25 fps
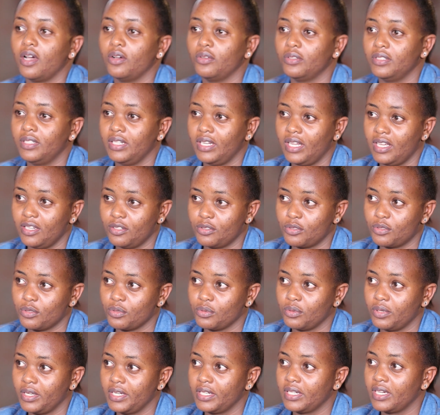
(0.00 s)
I would like
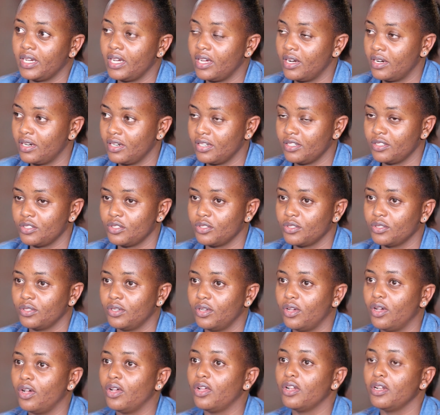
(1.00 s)
to encourage
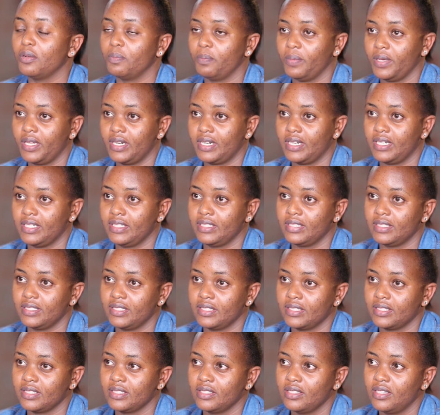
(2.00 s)
all
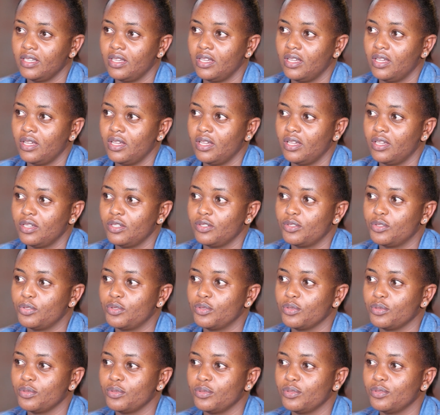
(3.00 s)
parents
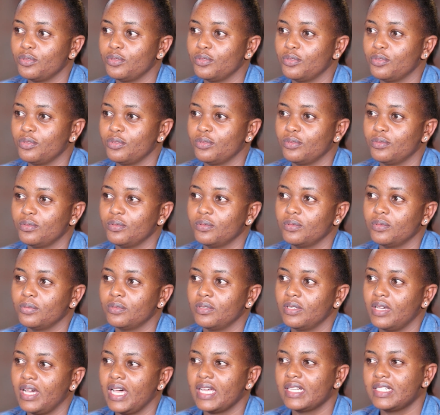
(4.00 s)

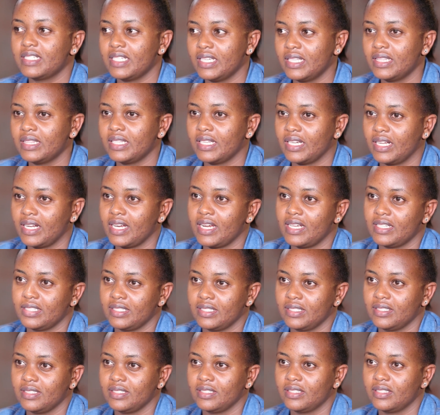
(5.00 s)
to attend the
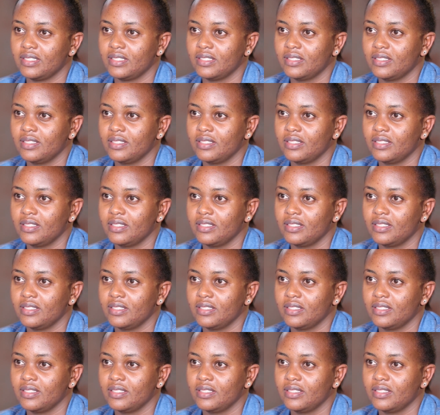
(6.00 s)
classes.